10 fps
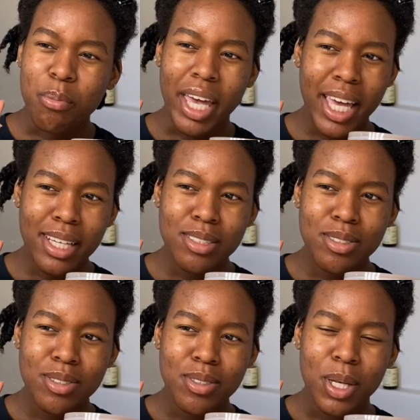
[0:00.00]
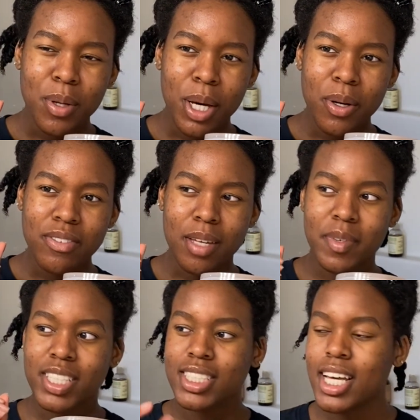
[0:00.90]
based, you know, if that
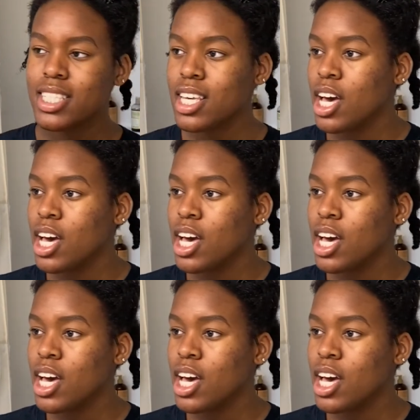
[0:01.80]
makes sense.